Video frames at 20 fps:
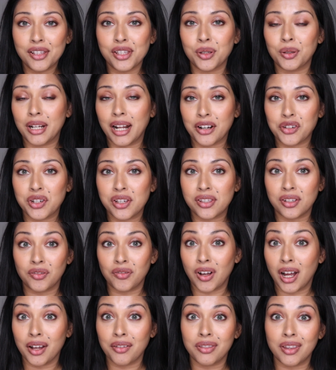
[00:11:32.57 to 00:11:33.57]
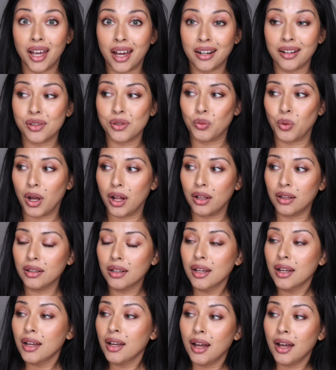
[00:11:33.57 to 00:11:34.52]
so it actually survived that as well.